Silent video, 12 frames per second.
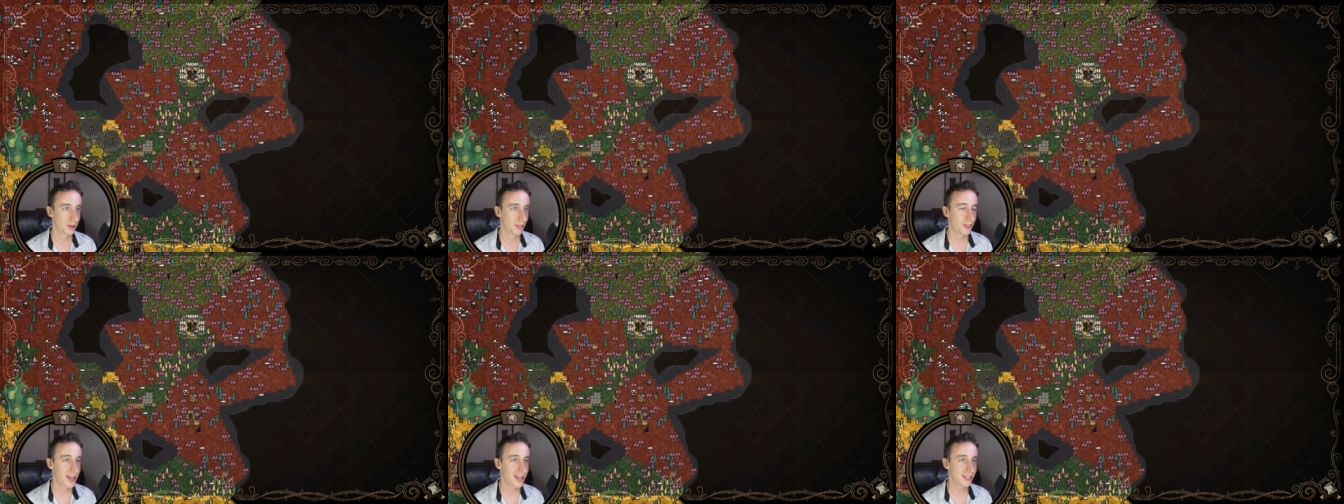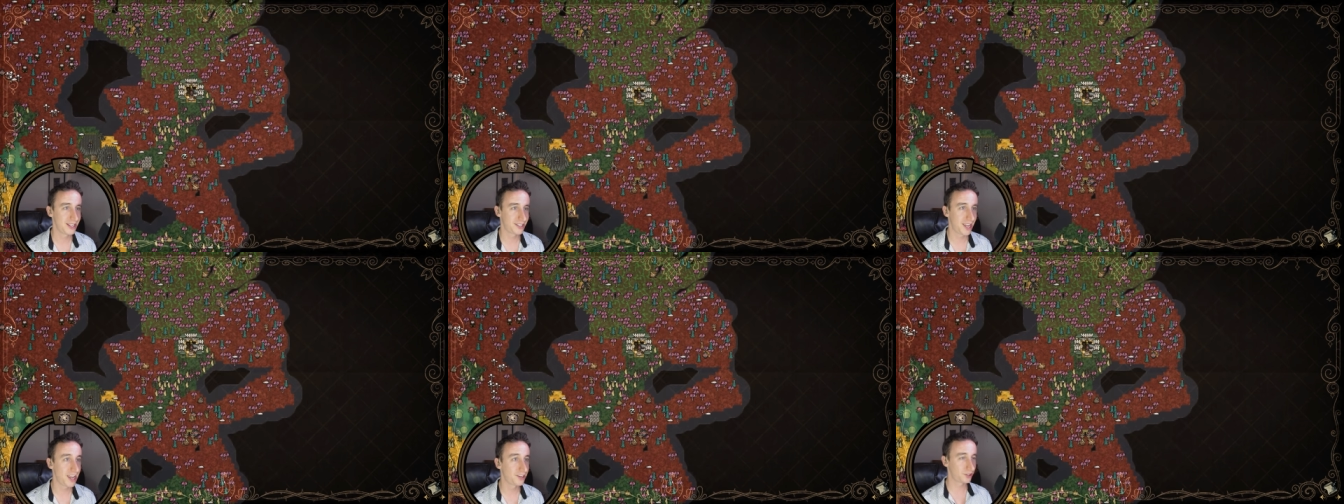That is
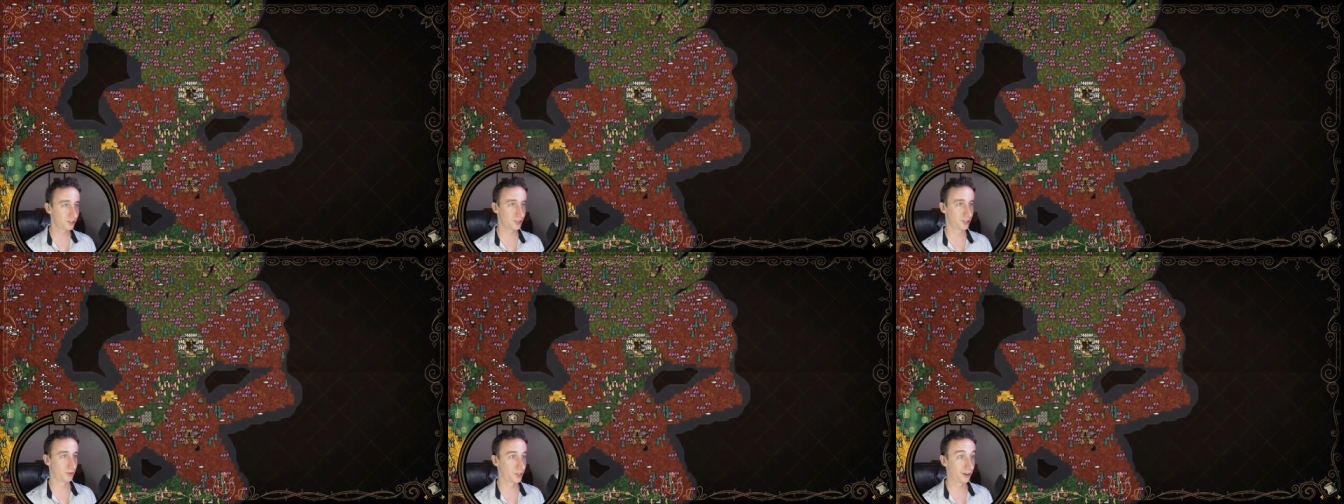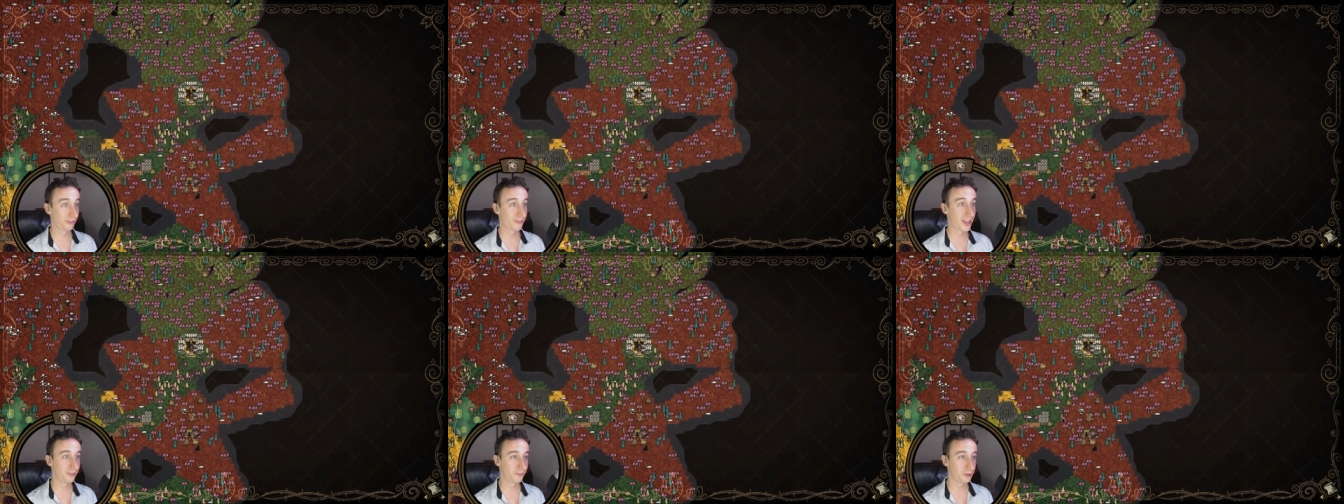ancient stone turf,
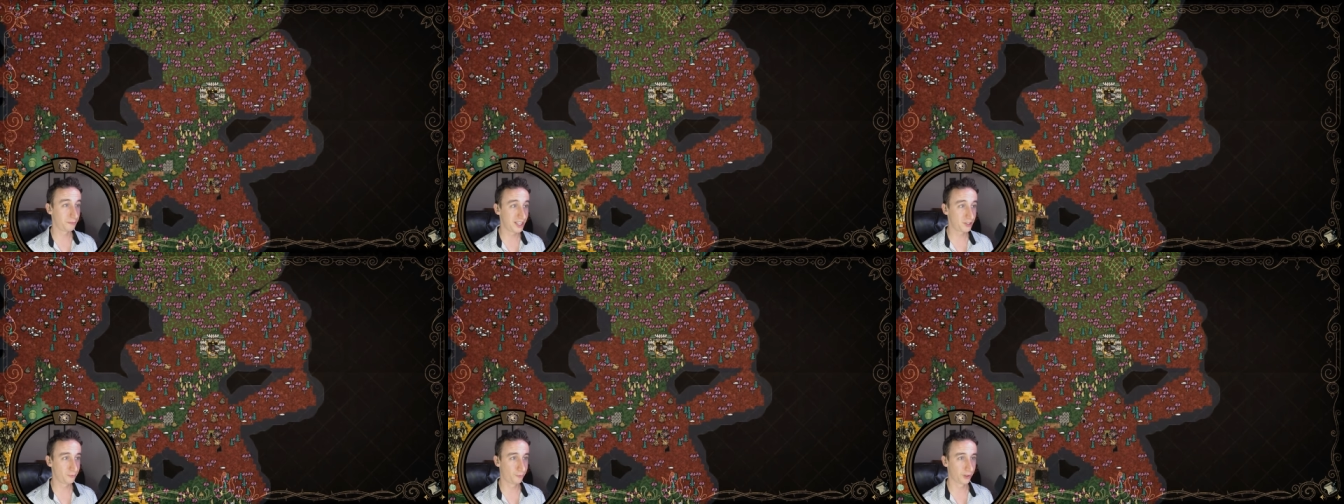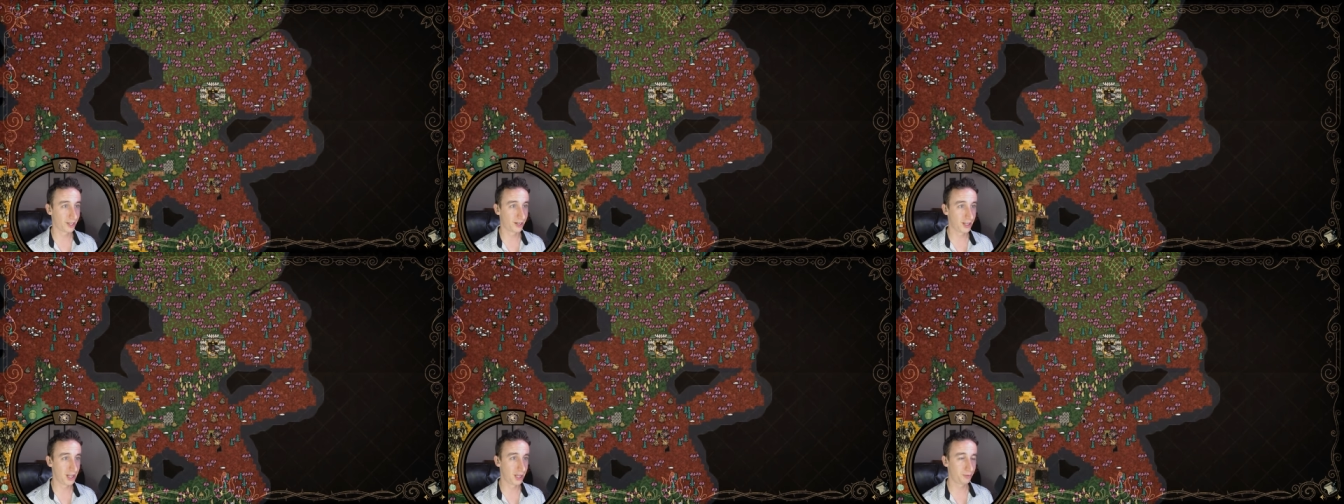and if you pitchfork
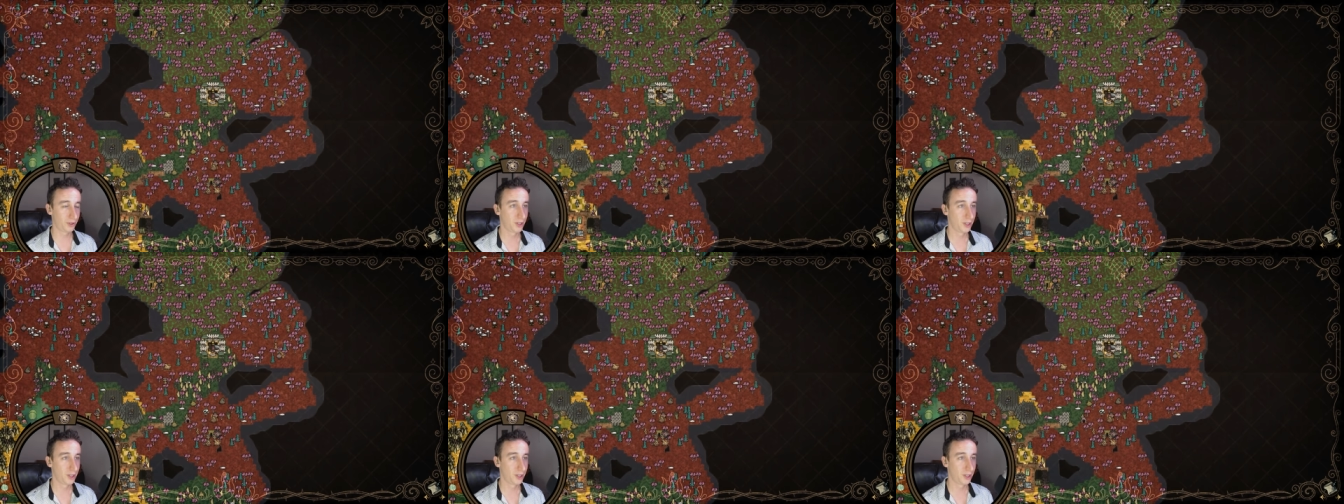it up,